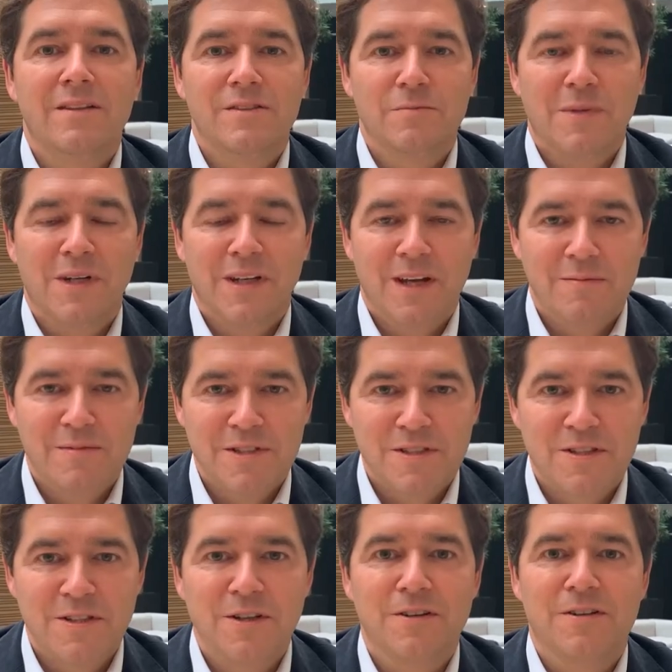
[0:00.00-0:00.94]
My name
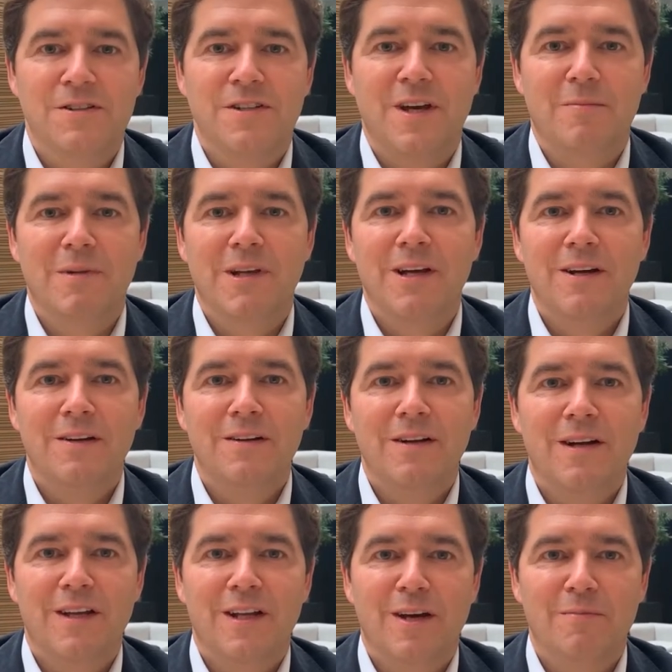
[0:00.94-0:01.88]
is Joris Hemelaar,
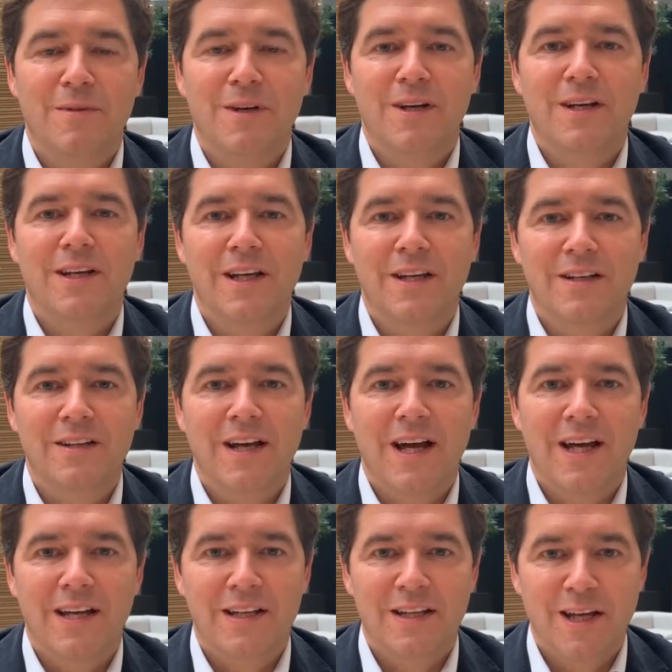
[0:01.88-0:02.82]
and I'm a clinical
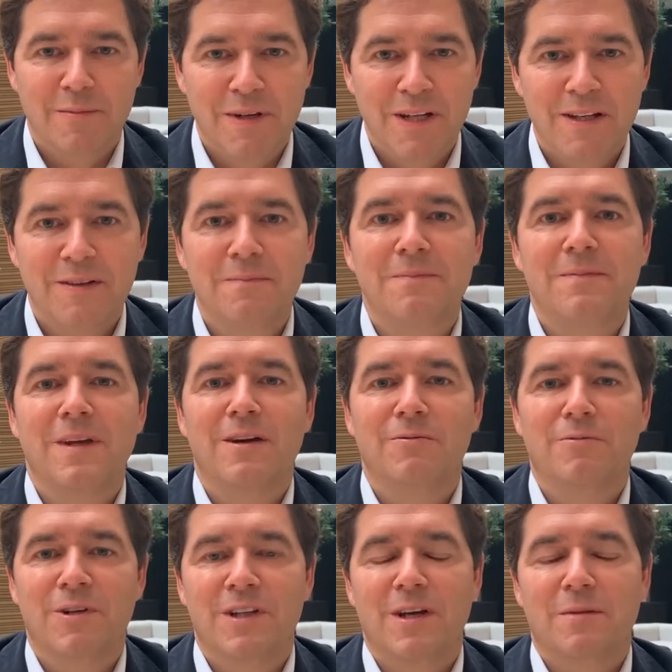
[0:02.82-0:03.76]
academic.
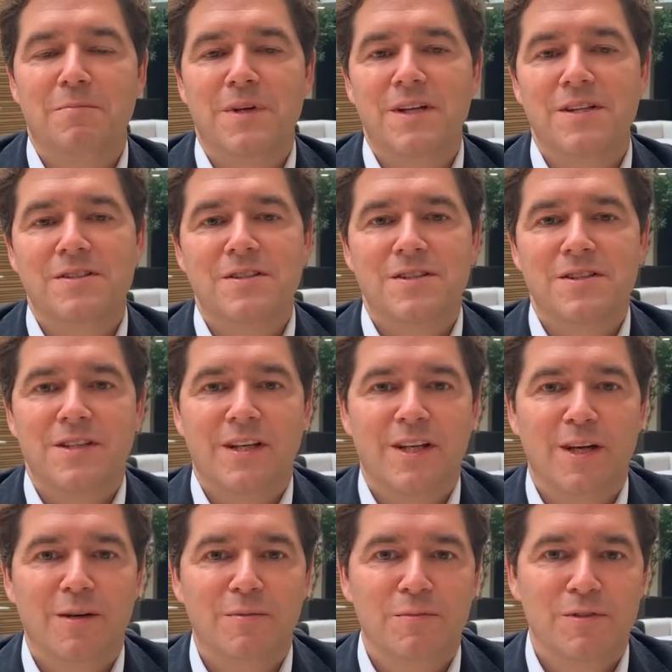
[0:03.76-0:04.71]
And what that means is
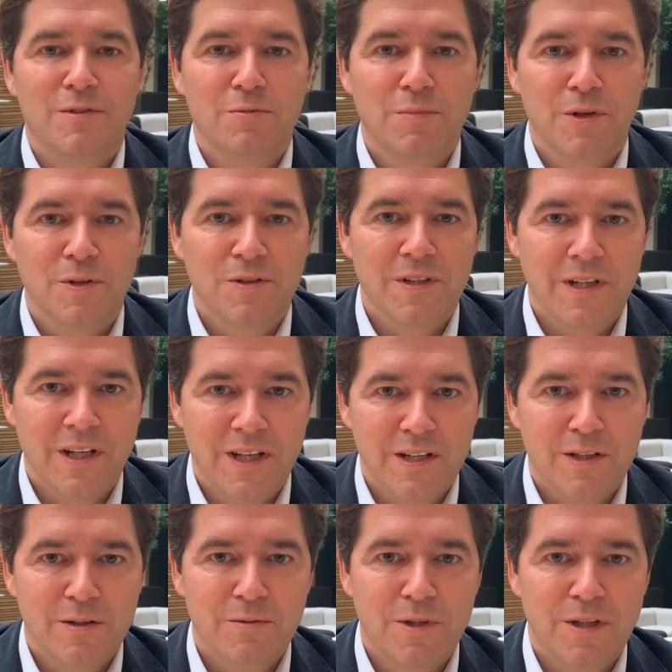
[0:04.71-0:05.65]
that I do both
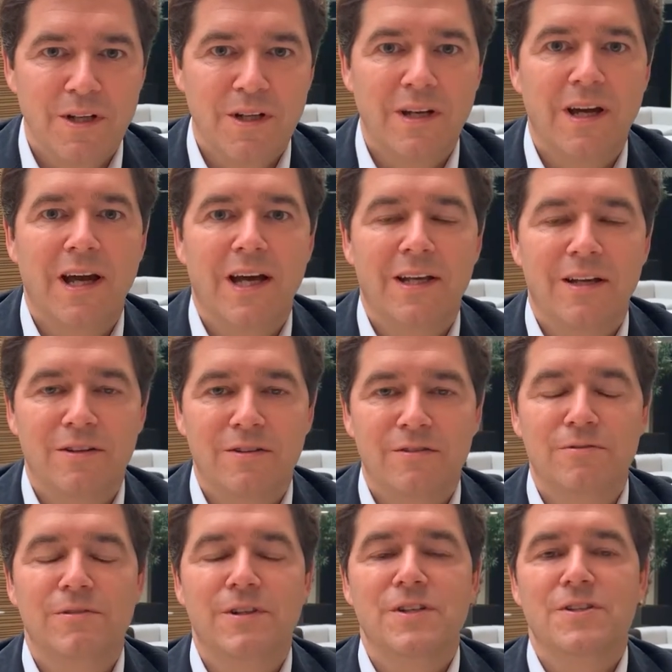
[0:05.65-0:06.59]
clinical work and I
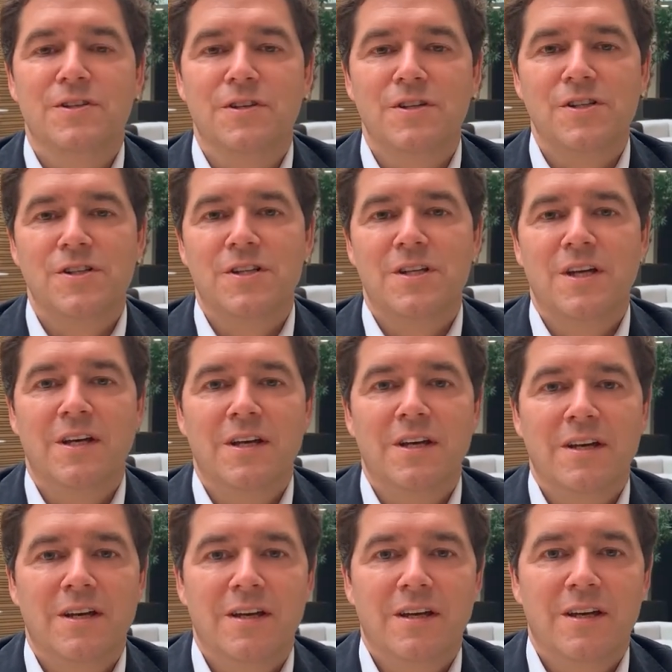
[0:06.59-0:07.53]
do research.
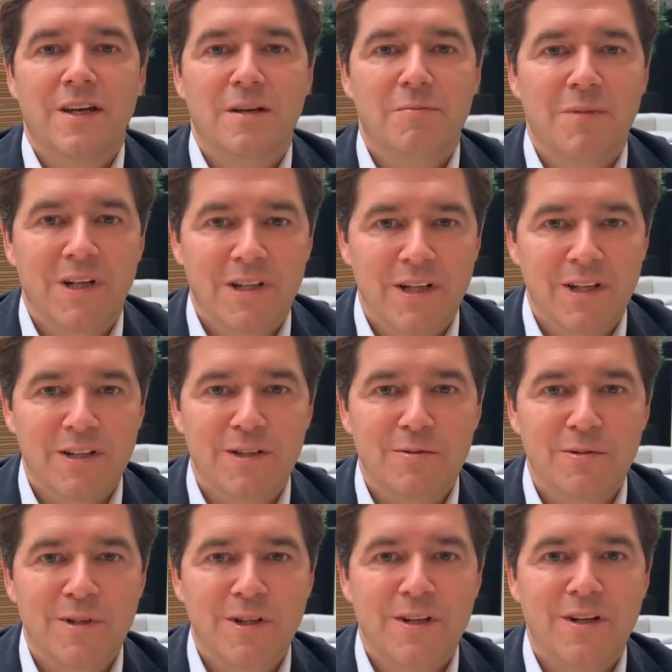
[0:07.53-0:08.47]
In my
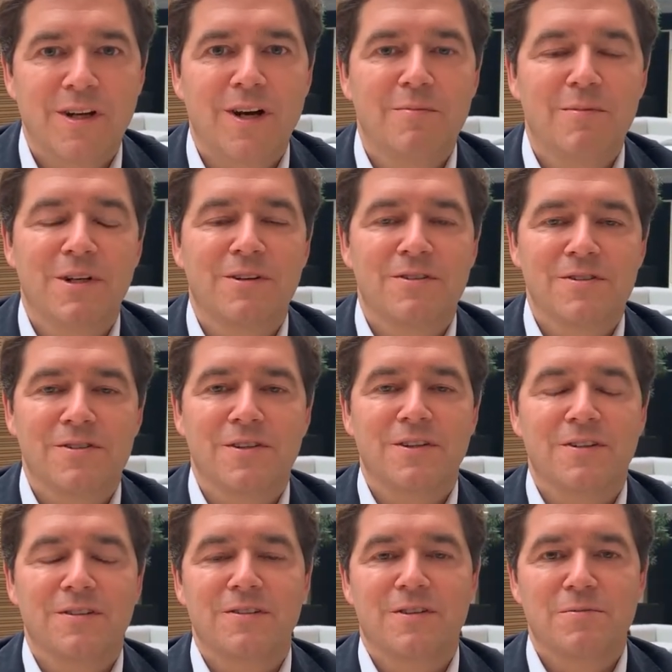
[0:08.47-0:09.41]
clinical work, I'm a
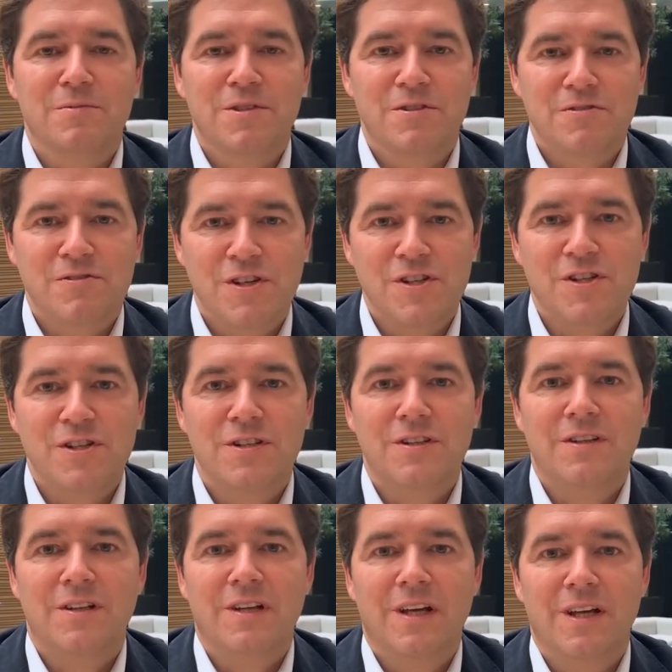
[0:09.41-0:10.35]
consultant
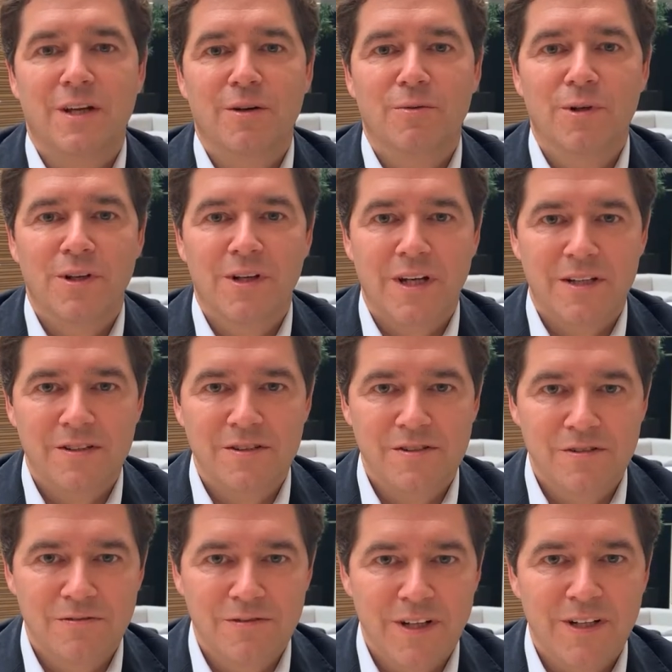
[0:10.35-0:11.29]
obstetrician, and I work at the
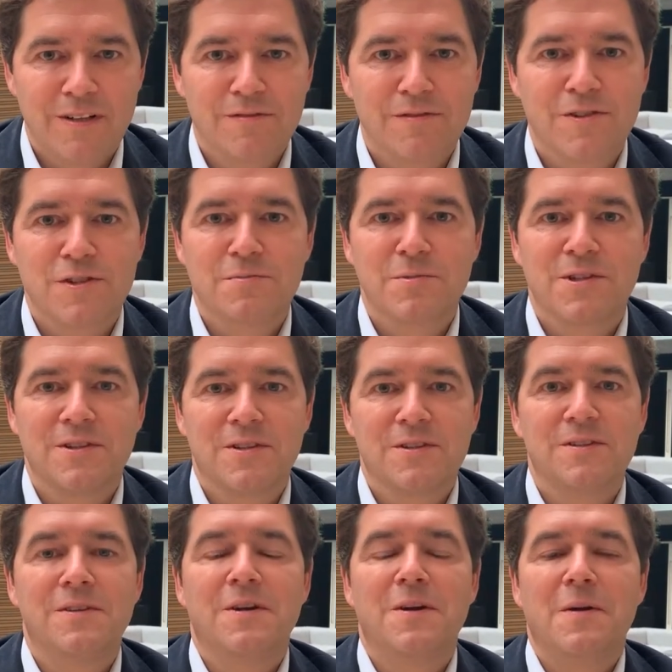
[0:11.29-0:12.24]
John Radcliffe Hospital